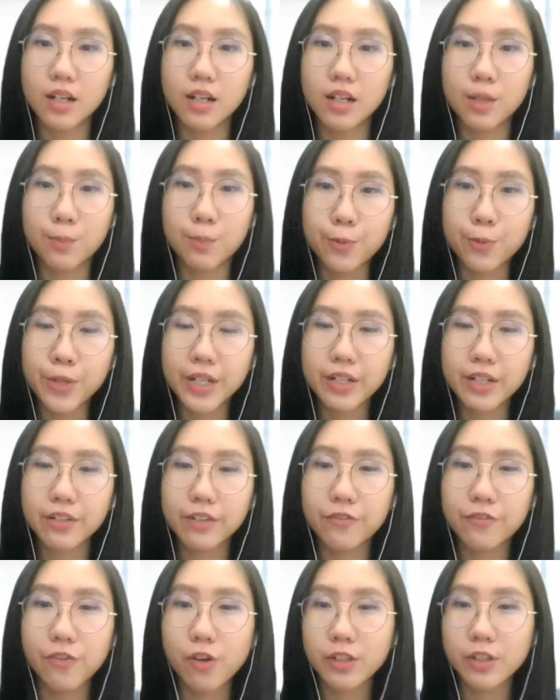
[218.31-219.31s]
a brick
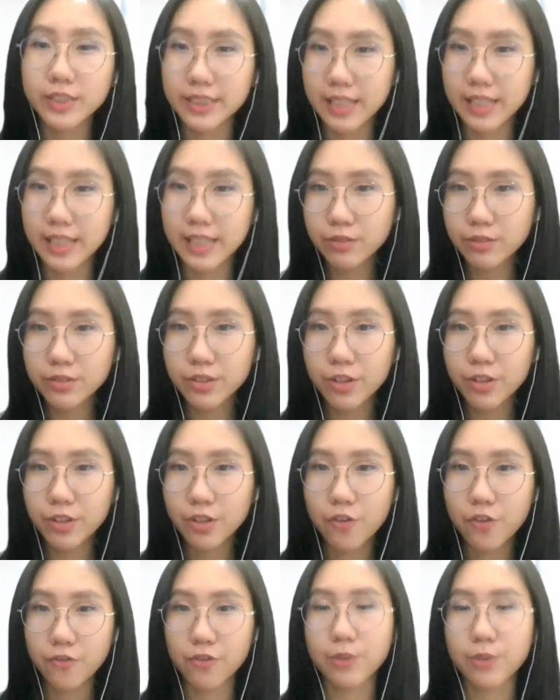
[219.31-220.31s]
falls down
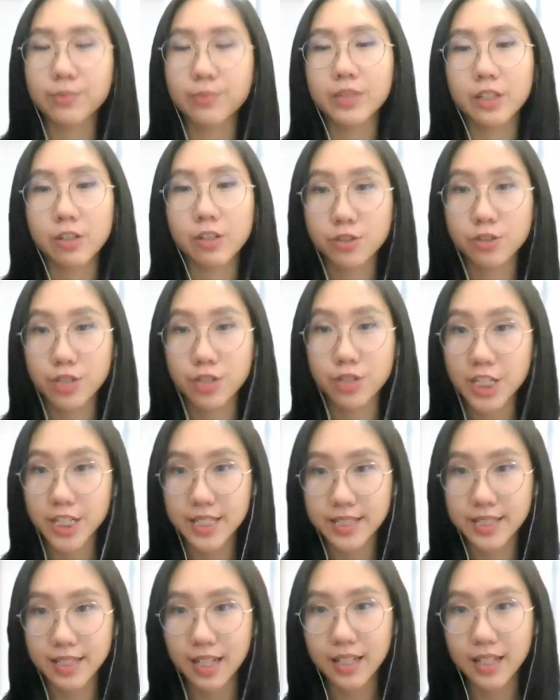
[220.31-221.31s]
from the
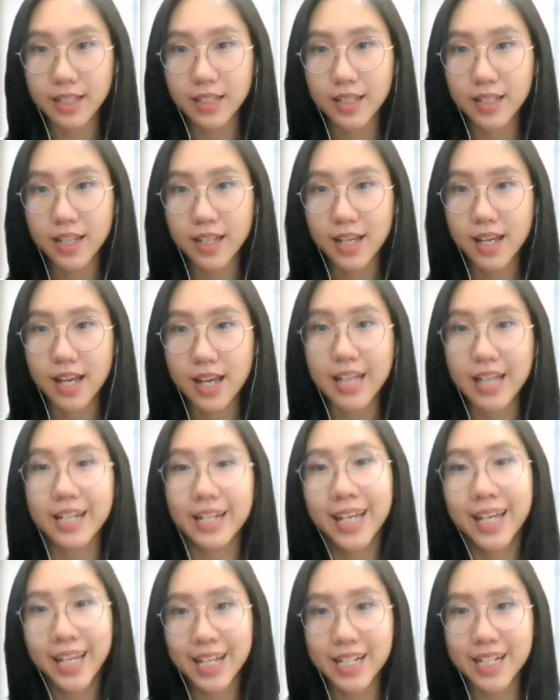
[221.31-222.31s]
construction site and
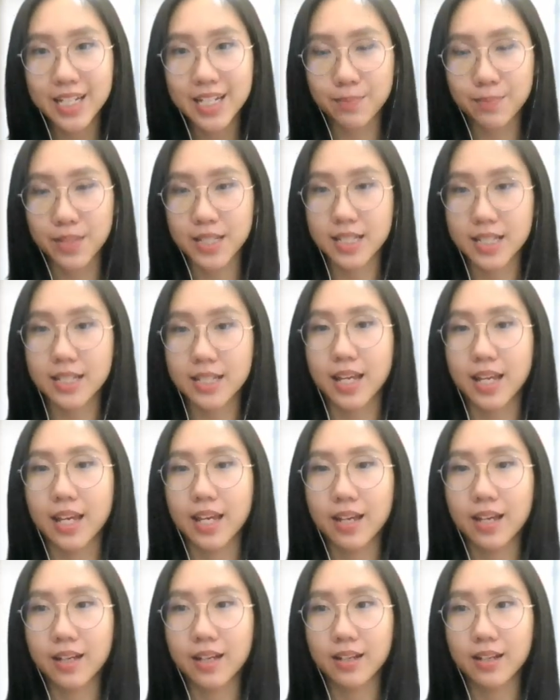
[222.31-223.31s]
hit person A.